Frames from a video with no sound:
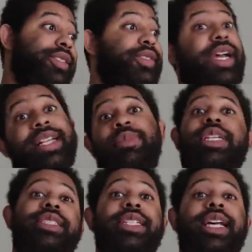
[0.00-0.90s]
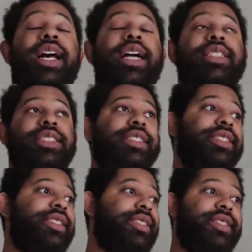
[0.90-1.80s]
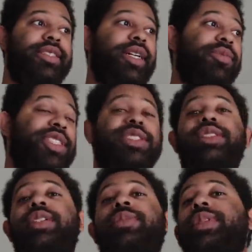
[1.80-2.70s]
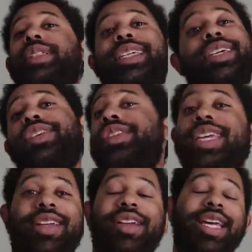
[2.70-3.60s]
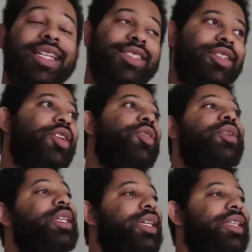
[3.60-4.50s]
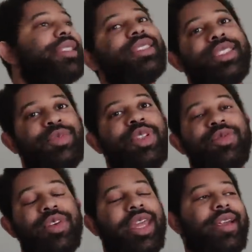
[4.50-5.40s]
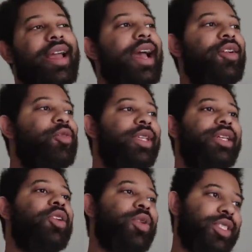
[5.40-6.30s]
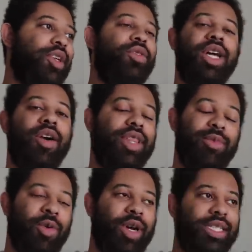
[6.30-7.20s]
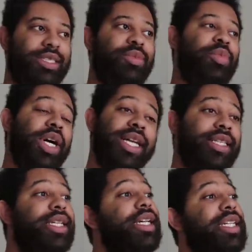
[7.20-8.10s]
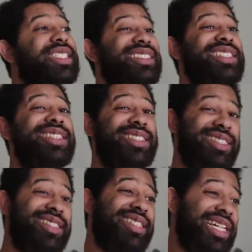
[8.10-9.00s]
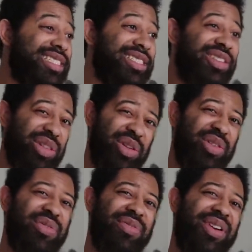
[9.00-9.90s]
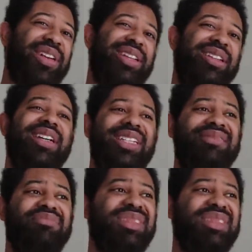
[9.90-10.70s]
trying to be a psychologist, you know, I'm just some nigga on the internet, so let's just be fair. I don't really know what's going on with Emma Watson, but she doesn't look very good